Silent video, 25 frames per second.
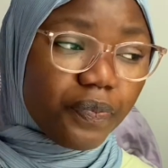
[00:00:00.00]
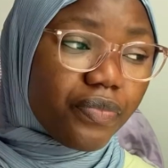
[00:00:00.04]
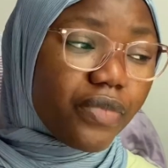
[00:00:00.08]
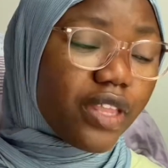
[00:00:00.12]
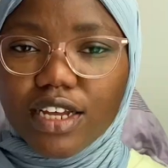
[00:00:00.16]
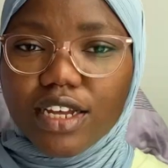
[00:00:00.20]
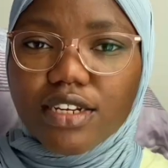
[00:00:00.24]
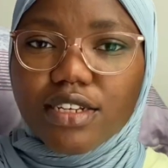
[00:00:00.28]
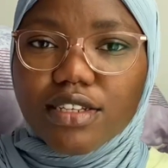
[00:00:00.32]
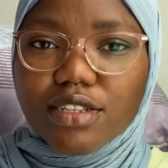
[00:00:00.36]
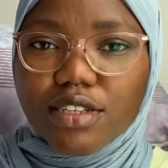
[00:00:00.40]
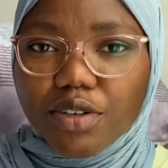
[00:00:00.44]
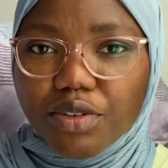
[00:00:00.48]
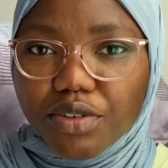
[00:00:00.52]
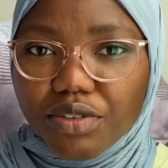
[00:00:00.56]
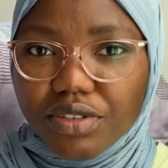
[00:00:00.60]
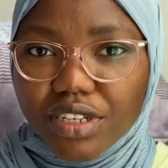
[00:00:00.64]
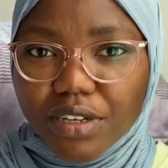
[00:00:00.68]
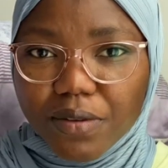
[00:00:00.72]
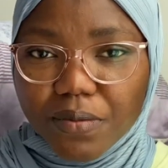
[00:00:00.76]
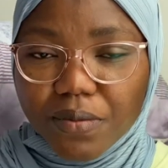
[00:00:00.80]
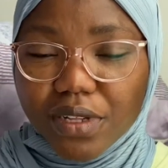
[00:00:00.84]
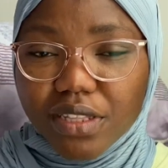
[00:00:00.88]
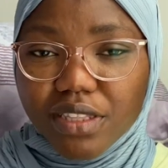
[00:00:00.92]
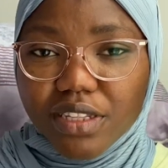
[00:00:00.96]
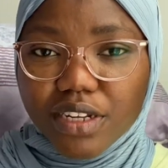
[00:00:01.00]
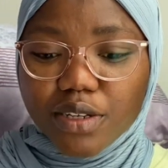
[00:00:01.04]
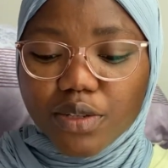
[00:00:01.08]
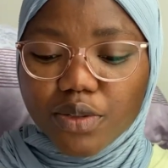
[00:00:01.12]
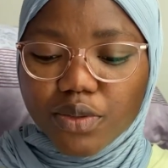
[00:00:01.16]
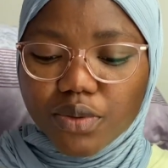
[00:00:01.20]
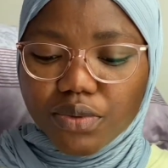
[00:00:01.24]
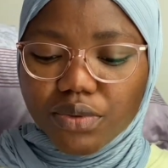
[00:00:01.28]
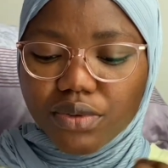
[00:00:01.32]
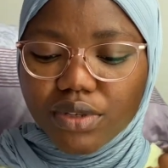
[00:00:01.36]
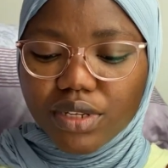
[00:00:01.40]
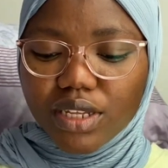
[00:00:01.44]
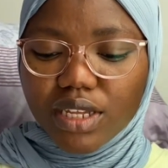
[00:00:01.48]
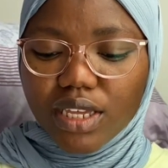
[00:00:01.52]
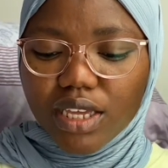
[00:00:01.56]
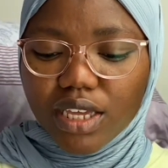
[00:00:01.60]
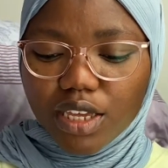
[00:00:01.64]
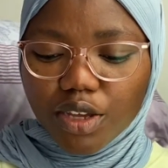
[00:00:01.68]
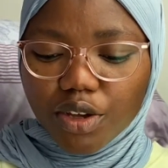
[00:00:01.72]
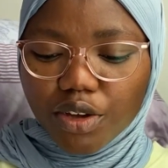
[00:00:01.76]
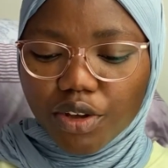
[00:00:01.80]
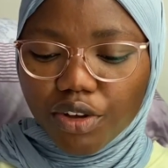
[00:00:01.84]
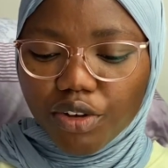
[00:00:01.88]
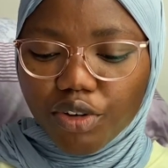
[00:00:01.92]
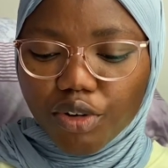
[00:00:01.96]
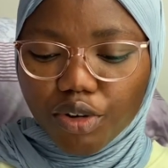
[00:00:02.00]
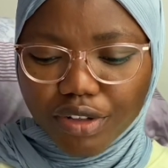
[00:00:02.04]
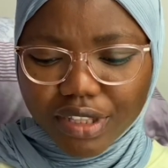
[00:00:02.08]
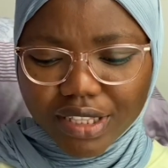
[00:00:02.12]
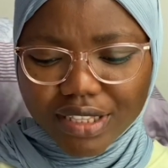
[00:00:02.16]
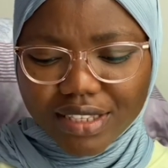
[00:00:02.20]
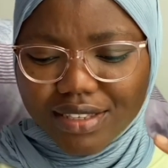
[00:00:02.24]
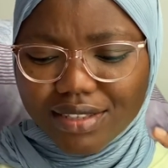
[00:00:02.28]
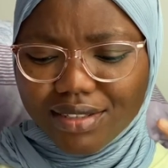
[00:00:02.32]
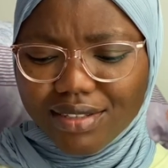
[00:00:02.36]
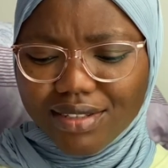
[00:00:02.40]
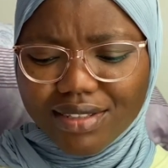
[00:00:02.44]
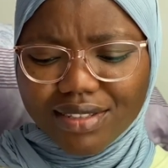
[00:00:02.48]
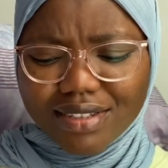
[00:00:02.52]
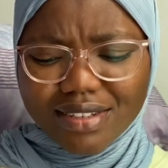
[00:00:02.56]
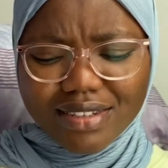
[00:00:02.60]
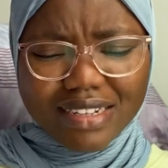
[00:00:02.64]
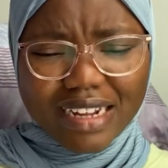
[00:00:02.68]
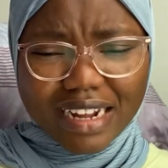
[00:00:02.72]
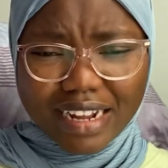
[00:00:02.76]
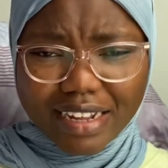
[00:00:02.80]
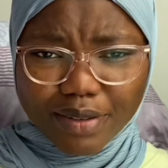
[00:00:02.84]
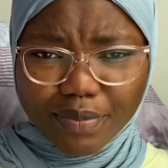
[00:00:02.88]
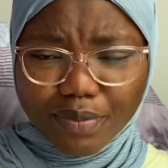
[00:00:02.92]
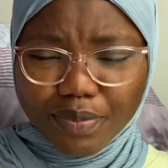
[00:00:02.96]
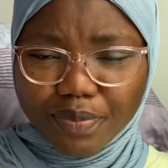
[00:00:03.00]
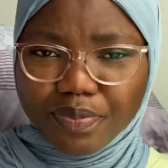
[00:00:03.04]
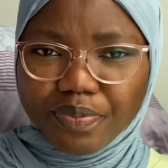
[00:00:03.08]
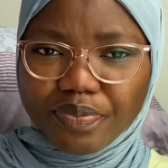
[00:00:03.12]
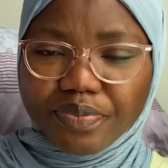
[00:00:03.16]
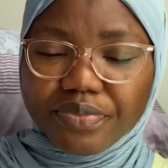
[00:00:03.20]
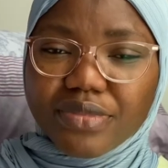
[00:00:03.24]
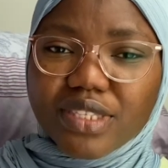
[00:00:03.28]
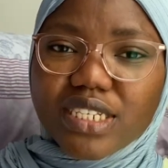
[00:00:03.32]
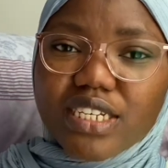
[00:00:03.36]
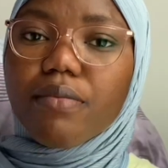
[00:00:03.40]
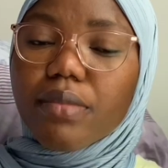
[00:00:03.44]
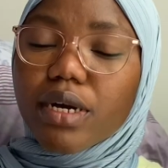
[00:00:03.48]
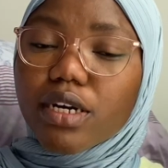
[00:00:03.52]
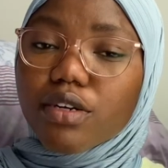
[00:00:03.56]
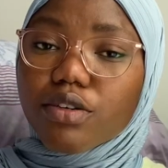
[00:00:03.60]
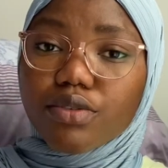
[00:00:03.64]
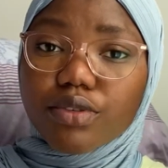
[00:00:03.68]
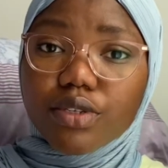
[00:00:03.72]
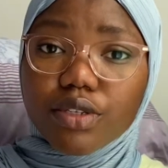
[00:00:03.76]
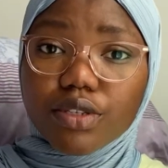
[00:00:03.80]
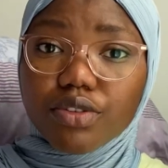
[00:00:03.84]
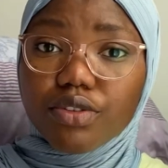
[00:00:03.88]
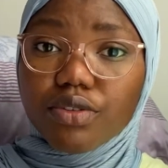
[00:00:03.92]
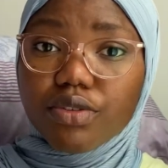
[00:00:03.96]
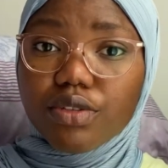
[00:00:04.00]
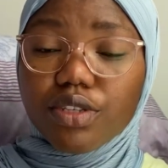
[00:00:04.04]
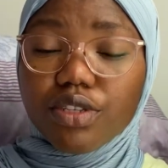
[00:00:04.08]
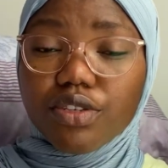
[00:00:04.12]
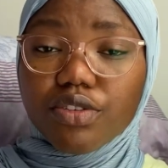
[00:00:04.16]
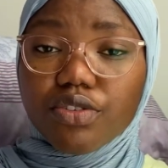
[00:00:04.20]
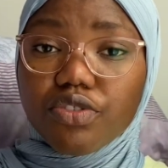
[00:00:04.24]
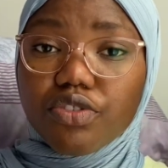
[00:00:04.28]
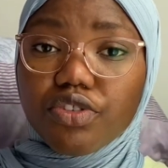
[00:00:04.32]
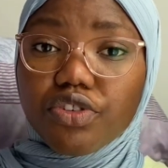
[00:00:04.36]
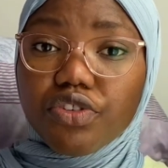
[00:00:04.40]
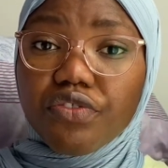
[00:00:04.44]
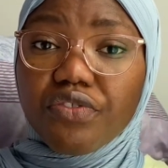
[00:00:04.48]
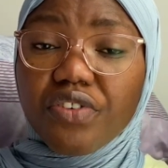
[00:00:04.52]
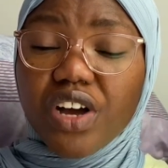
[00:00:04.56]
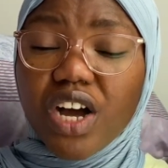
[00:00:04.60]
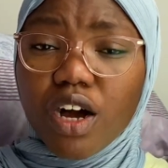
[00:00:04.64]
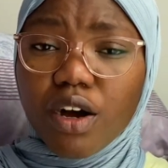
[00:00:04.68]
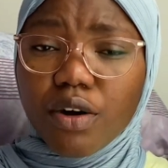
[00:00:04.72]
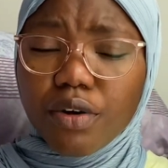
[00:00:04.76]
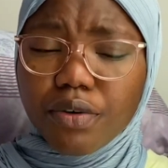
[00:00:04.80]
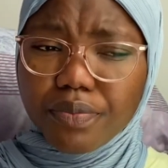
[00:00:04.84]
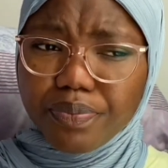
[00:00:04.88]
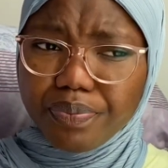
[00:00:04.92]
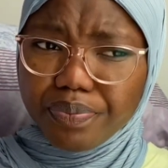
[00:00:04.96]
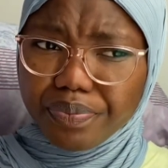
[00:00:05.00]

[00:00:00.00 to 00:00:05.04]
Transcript: In the second chapter, titled Ain't Got the Time, Emma goes into the history of how